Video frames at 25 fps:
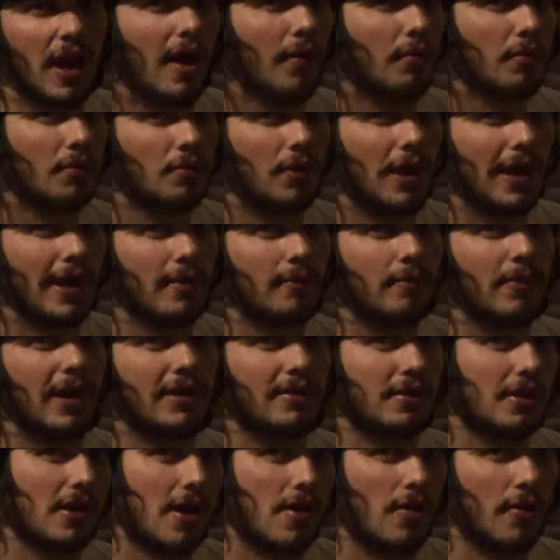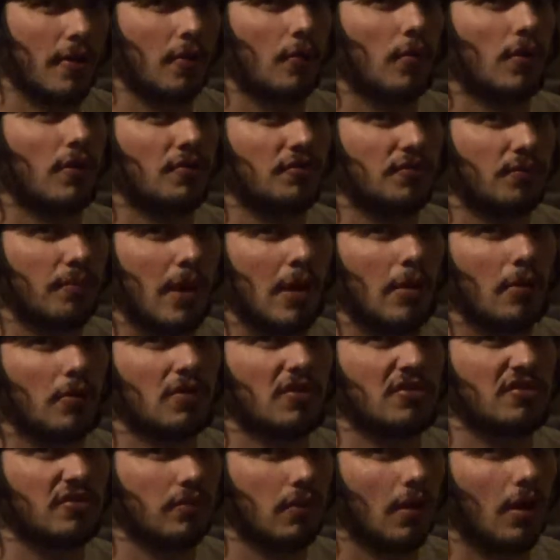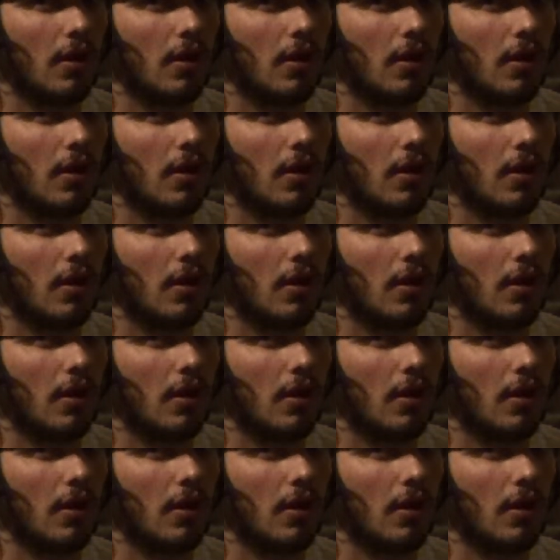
I would recommend going with a smokeless